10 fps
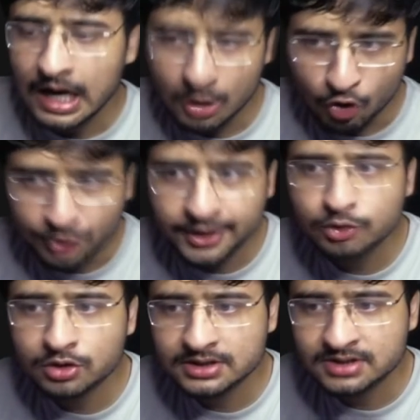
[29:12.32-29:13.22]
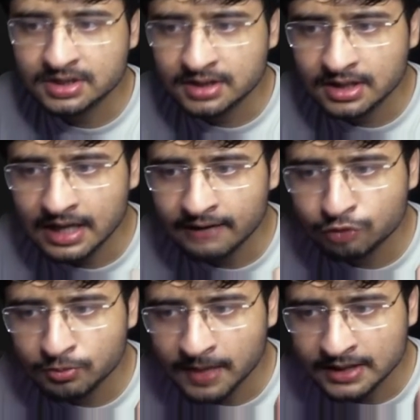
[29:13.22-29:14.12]
According to the constructor, I
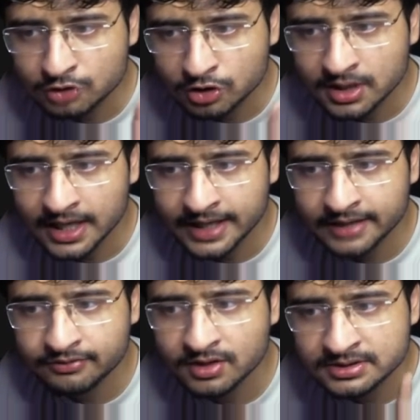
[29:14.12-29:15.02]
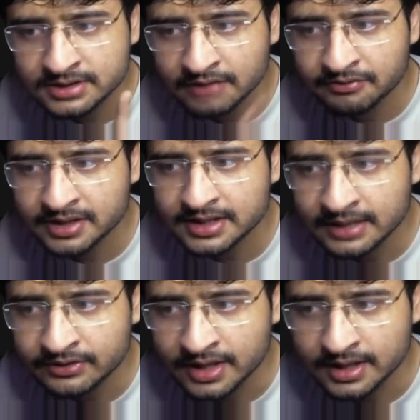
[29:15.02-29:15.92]
have to pass on the height first, then width,
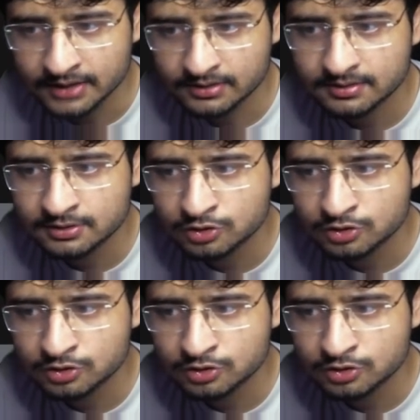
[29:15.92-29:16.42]
and then length.